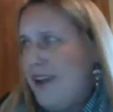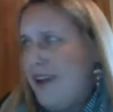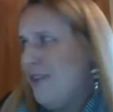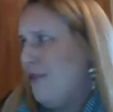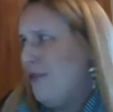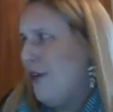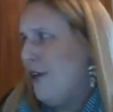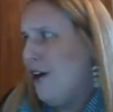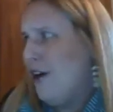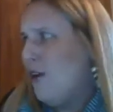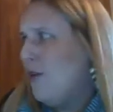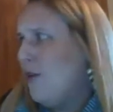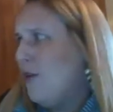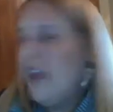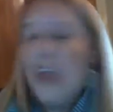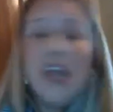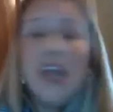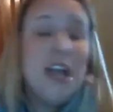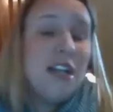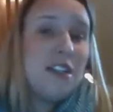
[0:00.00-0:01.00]
don't know.
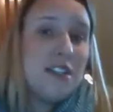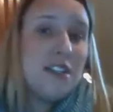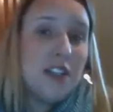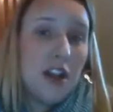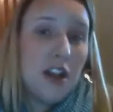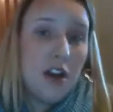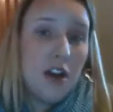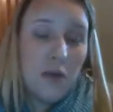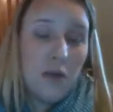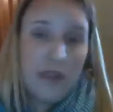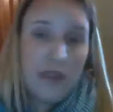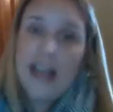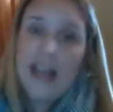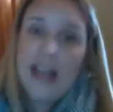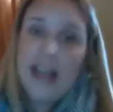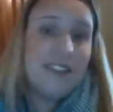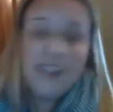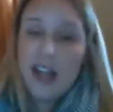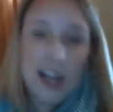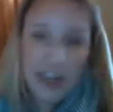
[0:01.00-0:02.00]
So
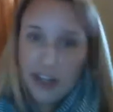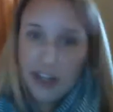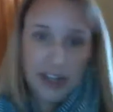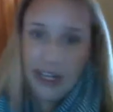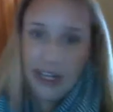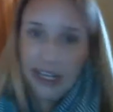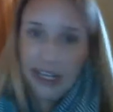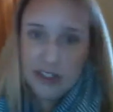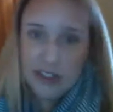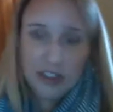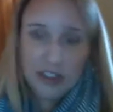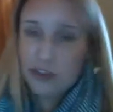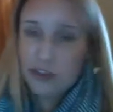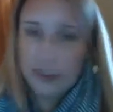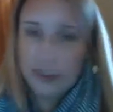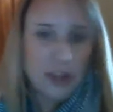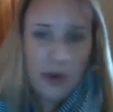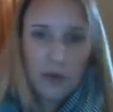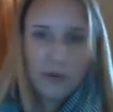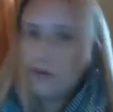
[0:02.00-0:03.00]
that's not a good answer.
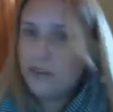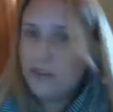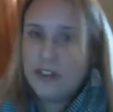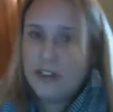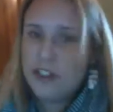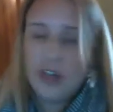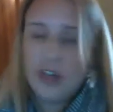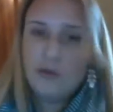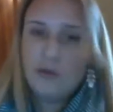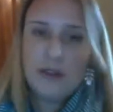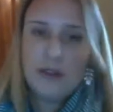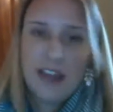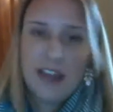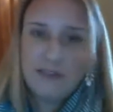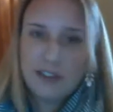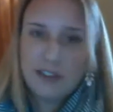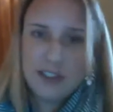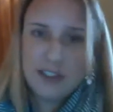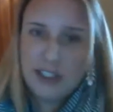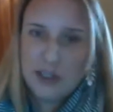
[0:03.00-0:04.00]
Don't
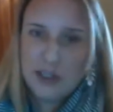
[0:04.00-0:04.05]
ever